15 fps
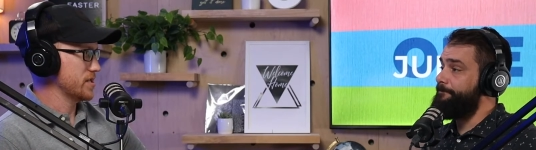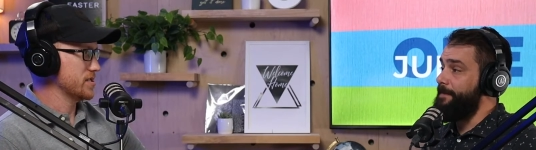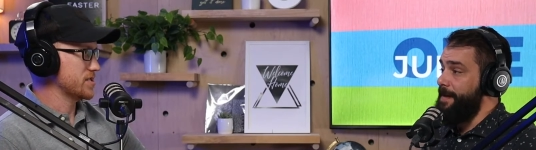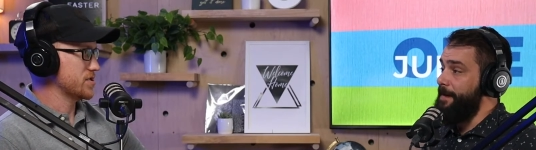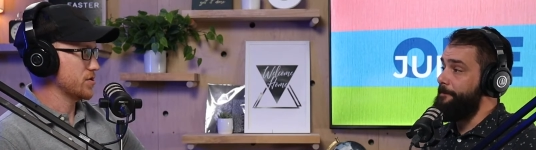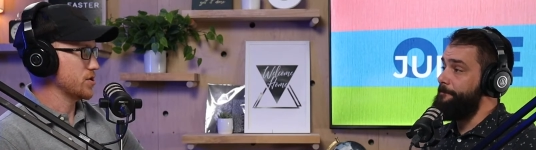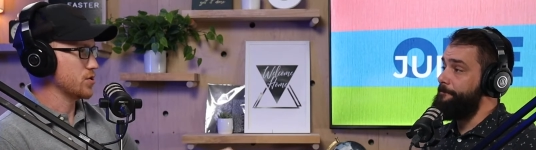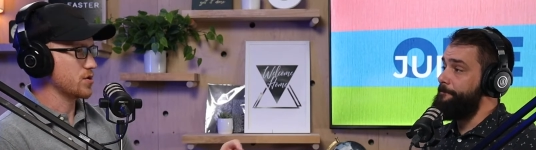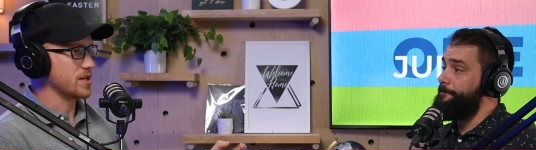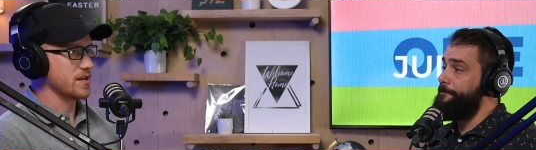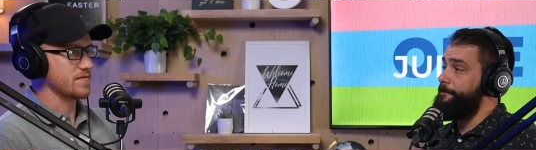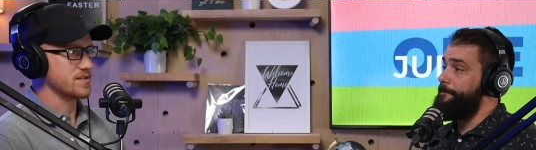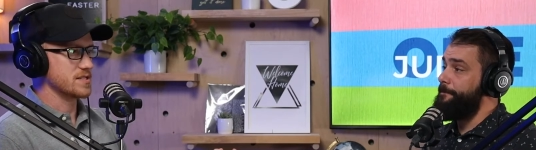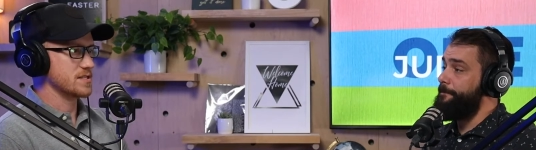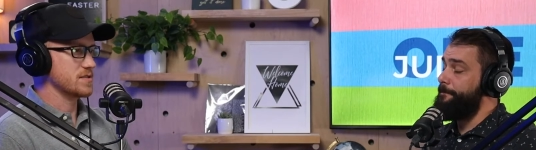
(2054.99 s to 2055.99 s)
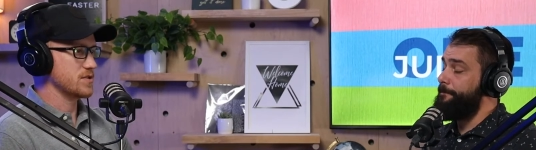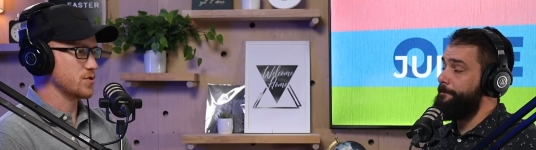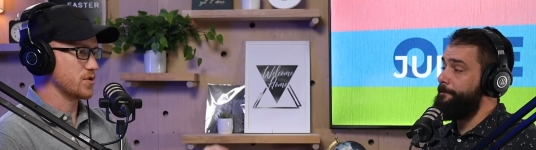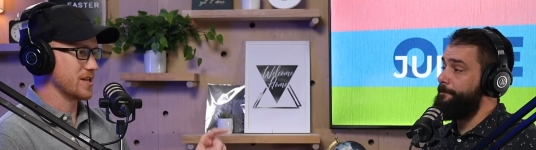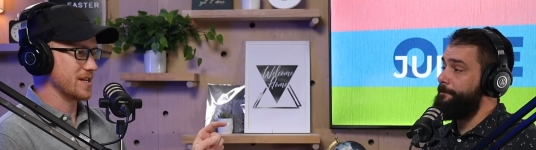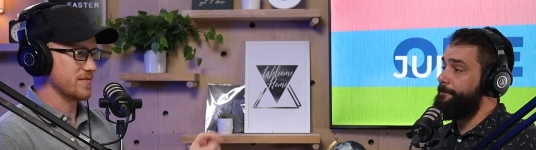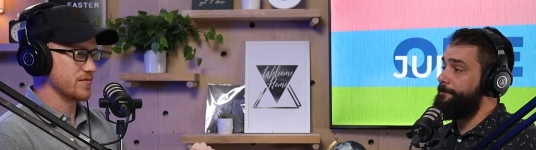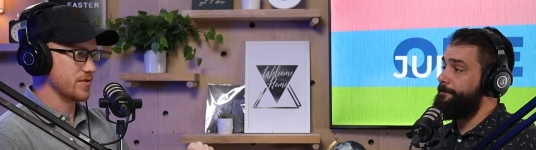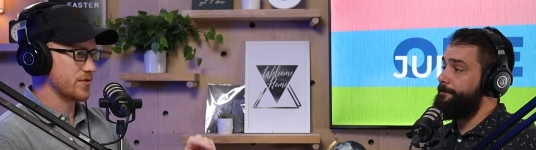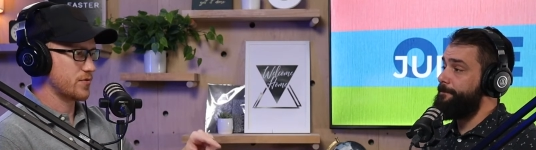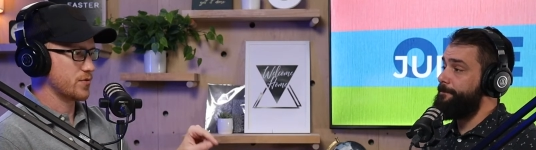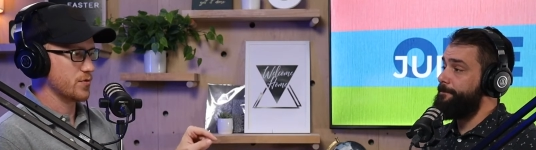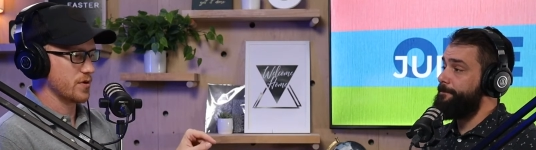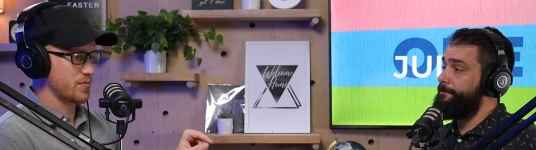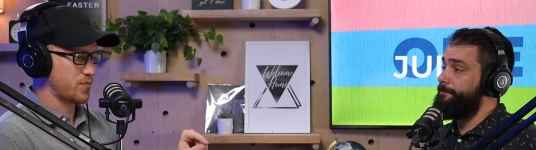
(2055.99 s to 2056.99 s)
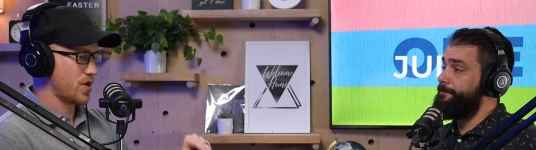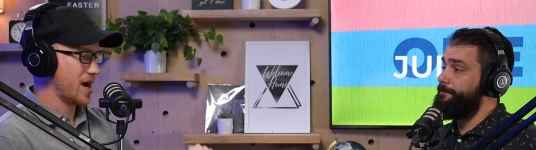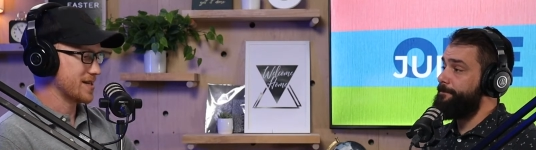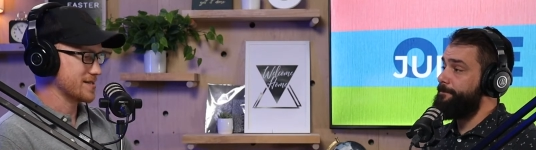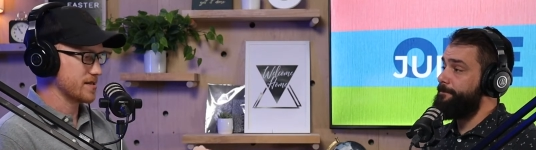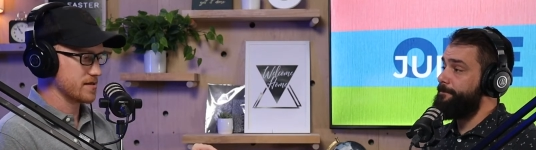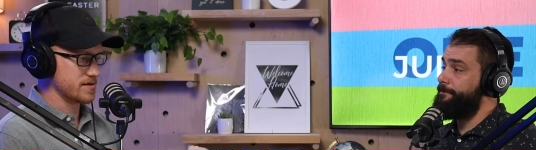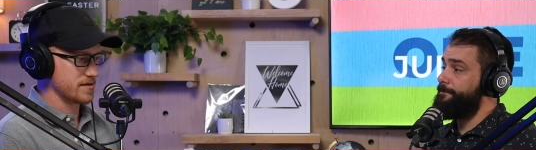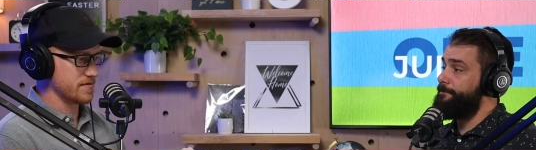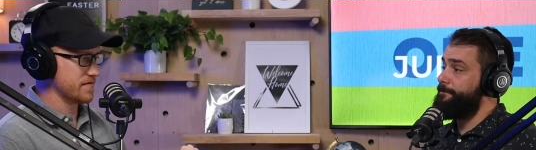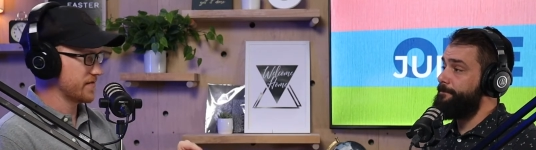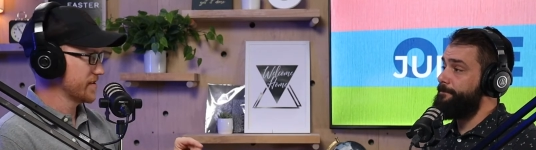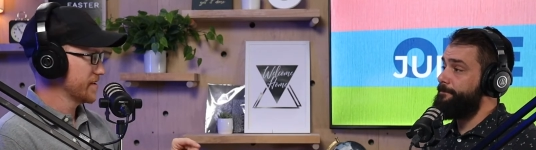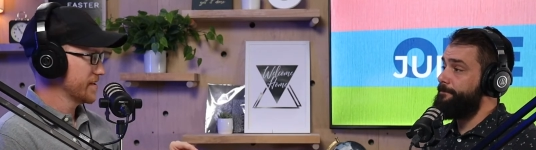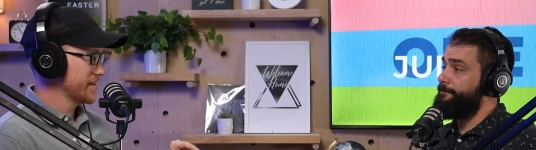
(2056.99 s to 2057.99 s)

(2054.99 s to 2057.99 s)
Speaker 1: And yep. so you could even you could even through a process of